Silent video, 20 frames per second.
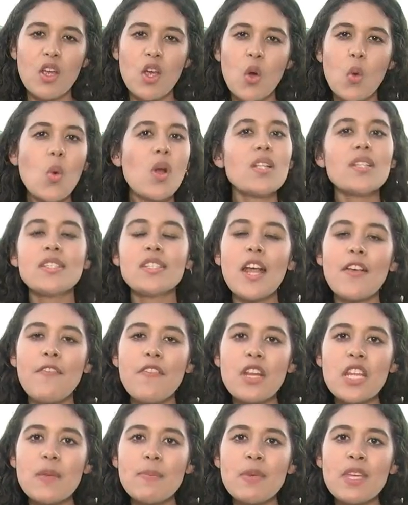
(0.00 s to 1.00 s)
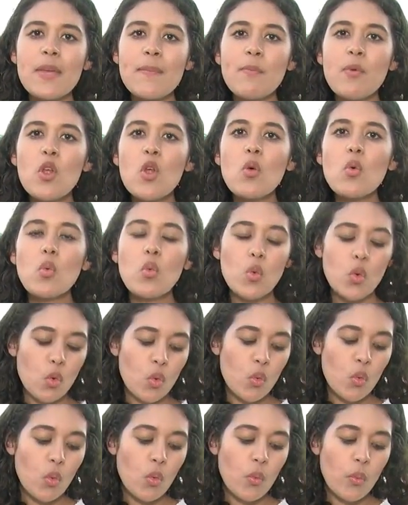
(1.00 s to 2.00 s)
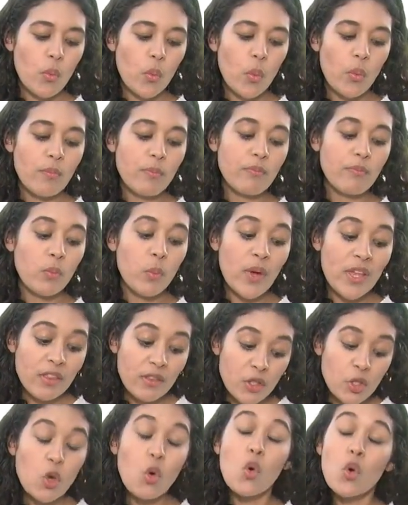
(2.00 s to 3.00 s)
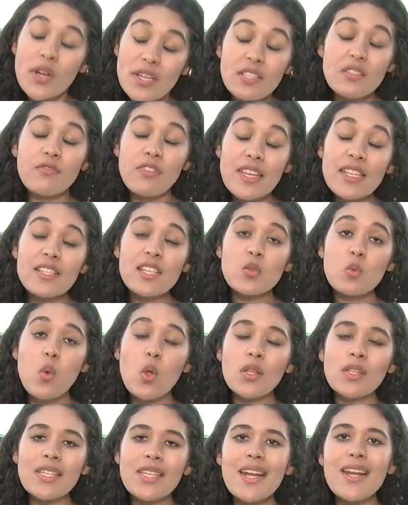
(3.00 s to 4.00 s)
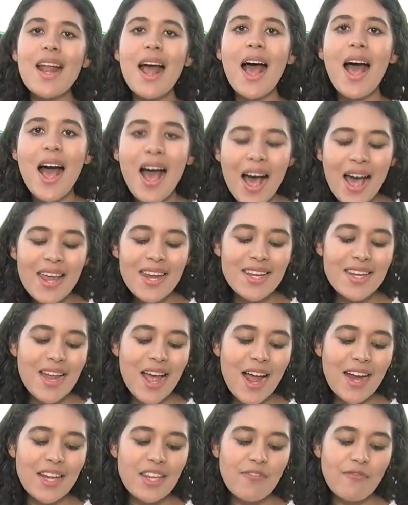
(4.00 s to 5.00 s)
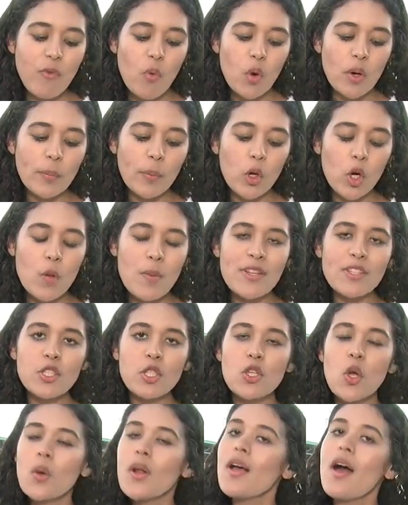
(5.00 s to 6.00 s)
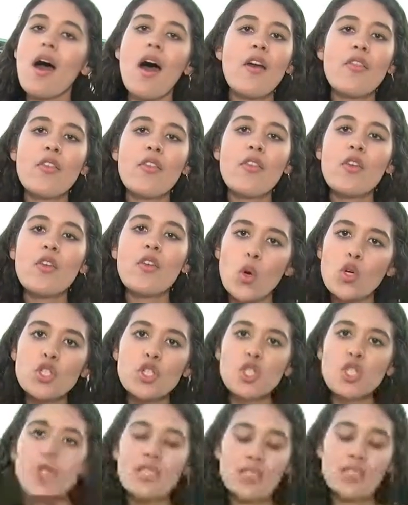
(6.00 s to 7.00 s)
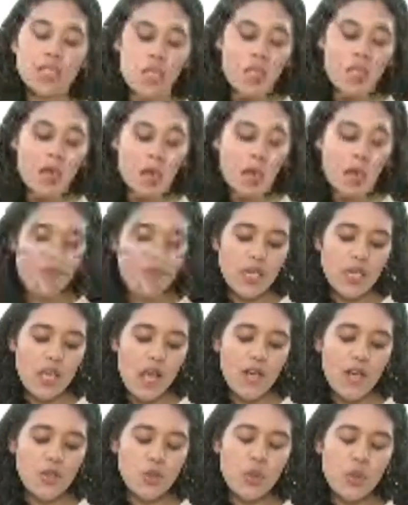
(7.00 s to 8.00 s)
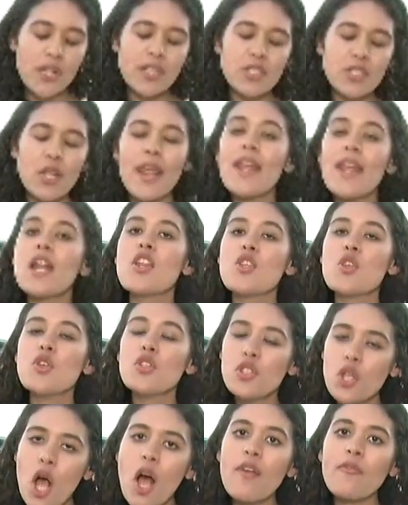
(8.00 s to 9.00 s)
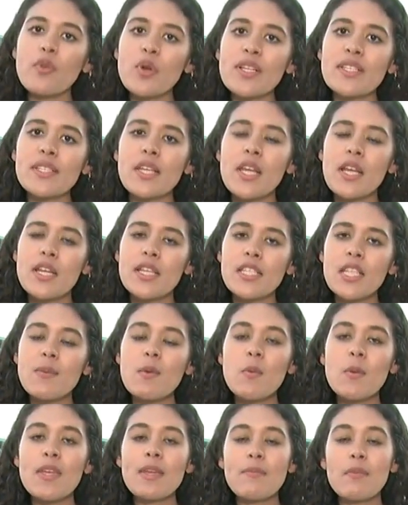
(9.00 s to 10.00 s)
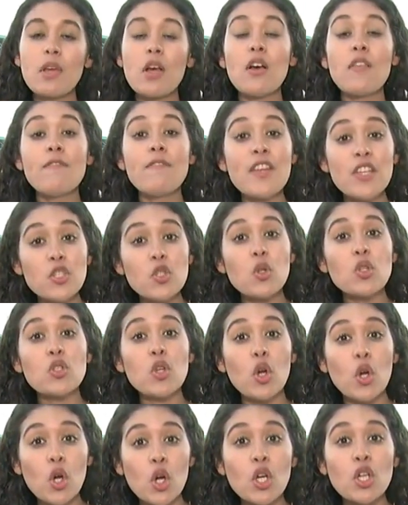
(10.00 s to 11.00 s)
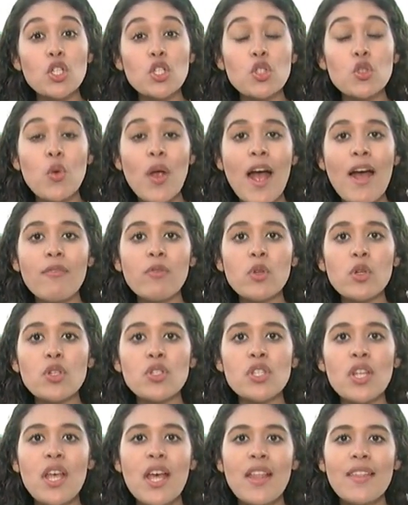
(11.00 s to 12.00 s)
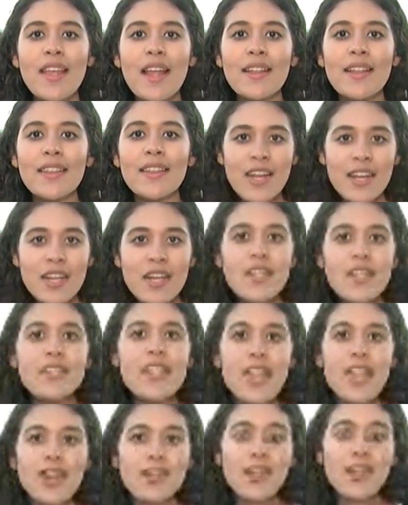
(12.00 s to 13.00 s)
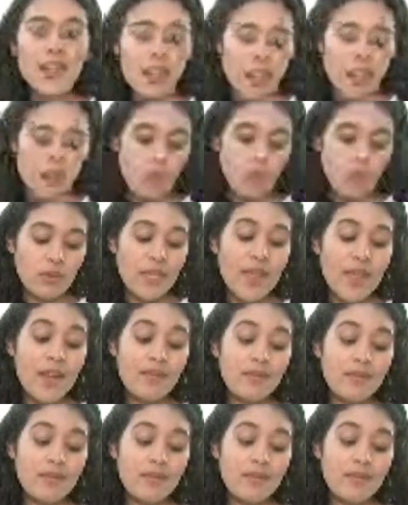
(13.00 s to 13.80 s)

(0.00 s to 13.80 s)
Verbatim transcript: Well, Stephanie, people with tourist visas will need an I-94 permit to go to other portions of the country. Today in a news conference, CBP officials urged travelers that they need to get uh, get